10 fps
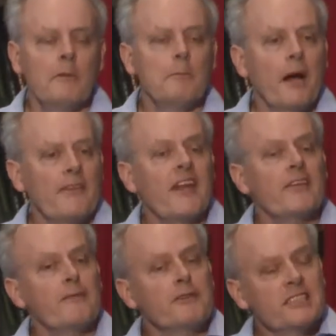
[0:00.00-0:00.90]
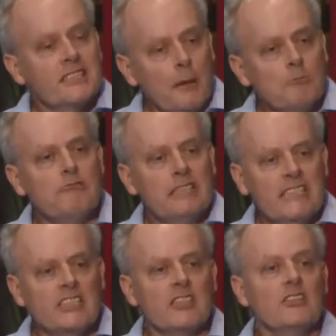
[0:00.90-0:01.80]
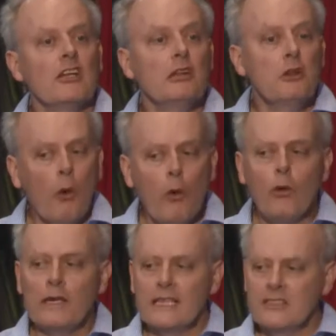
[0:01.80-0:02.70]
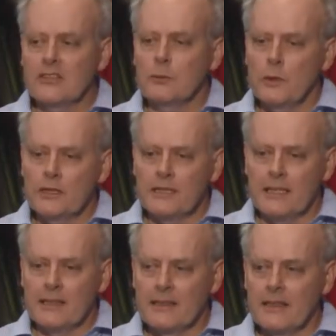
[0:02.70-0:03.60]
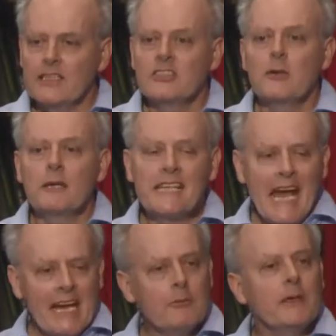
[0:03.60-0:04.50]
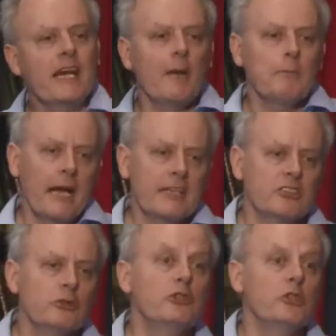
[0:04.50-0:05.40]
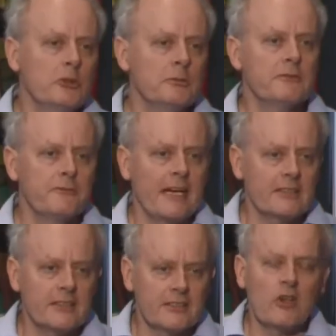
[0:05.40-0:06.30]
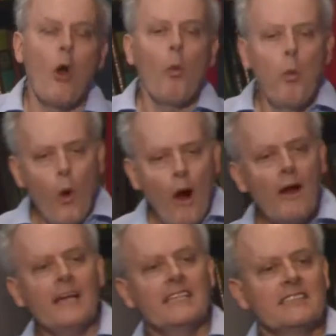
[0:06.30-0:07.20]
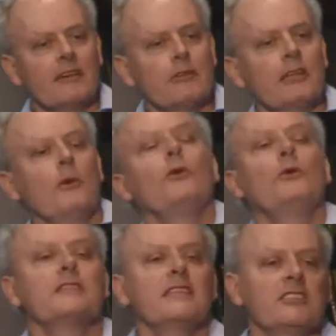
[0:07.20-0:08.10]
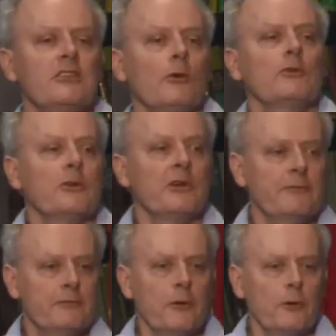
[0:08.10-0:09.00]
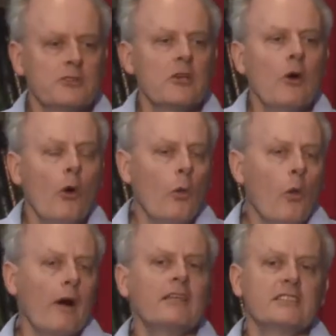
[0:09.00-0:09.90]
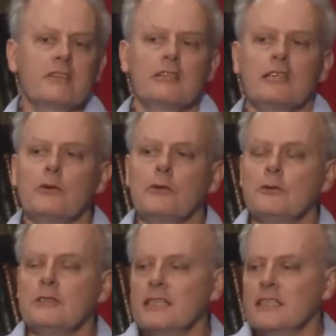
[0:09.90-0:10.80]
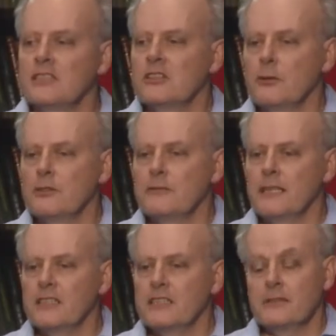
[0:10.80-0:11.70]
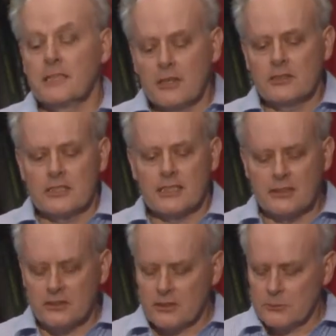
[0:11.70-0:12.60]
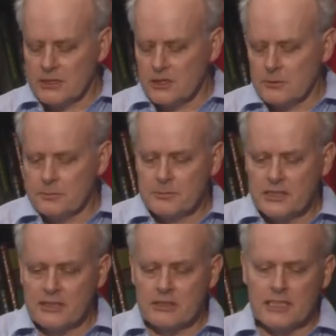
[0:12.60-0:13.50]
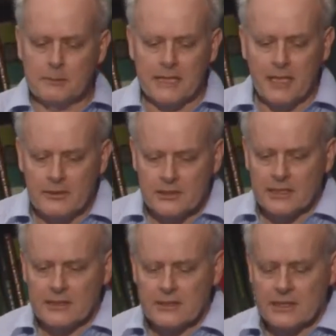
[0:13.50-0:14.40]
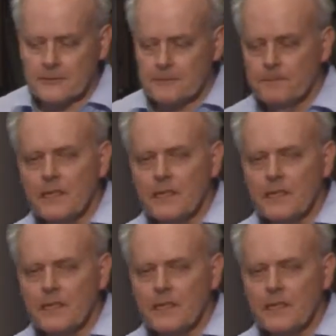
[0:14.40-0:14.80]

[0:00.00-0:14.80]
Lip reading: but that for some reason the law isn't working. So again, we come back to human factors. Why is there a law that is not enforced, or why is there a law that is not effective? And those are things that we should seriously be asking ourselves.